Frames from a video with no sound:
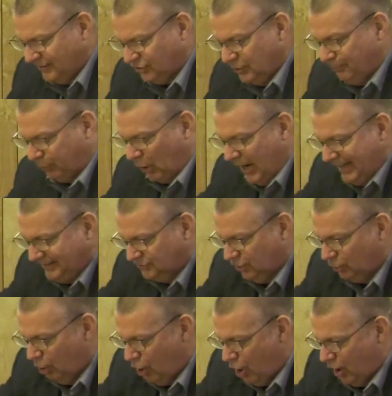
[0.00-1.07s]
as he praised the
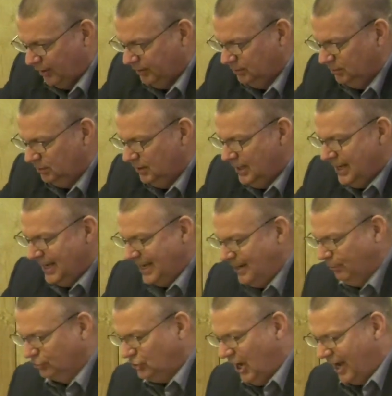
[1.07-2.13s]
Lord. He
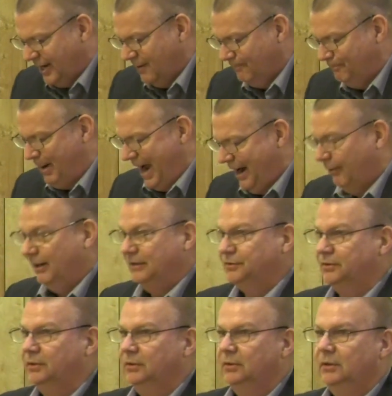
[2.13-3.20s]
was not embarrassed
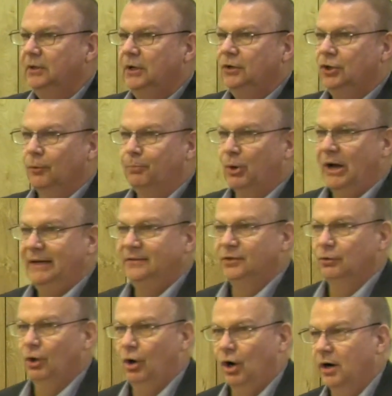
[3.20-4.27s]
to praise the
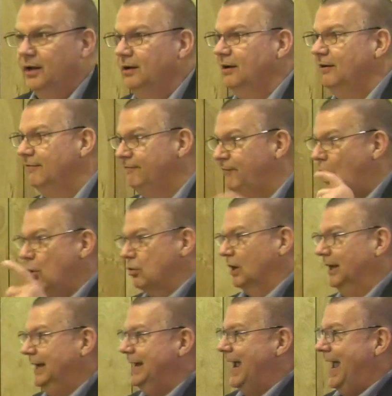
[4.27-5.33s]
Lord
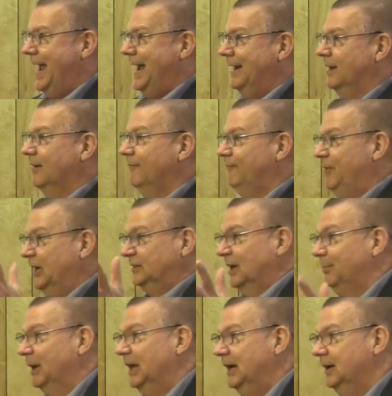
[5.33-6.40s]
vocally and
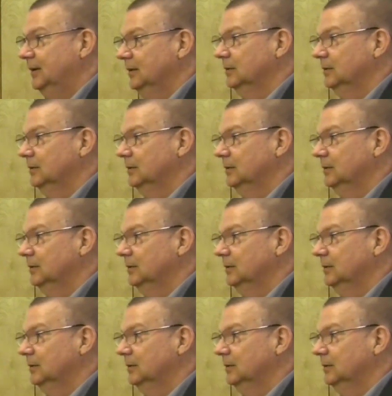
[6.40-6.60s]
visibly